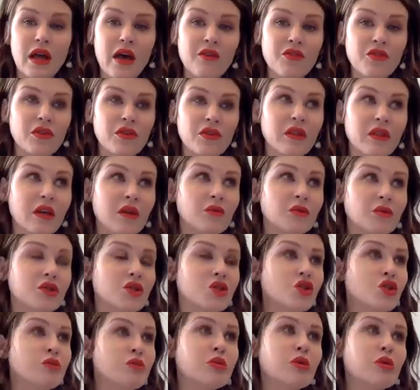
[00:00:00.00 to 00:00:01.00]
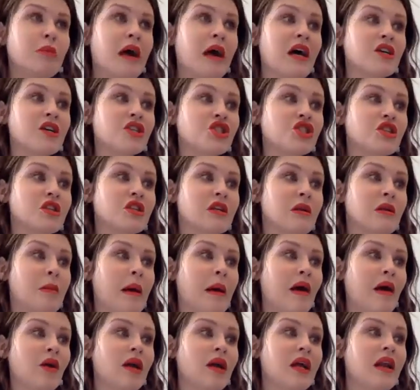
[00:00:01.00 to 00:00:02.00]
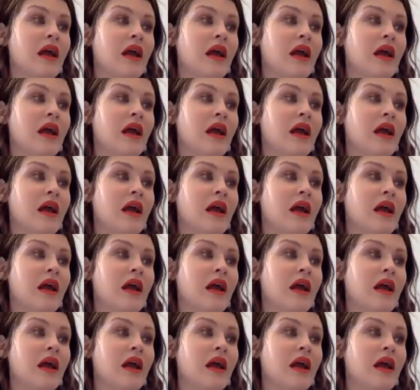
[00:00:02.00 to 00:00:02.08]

everything, was super passionate about it.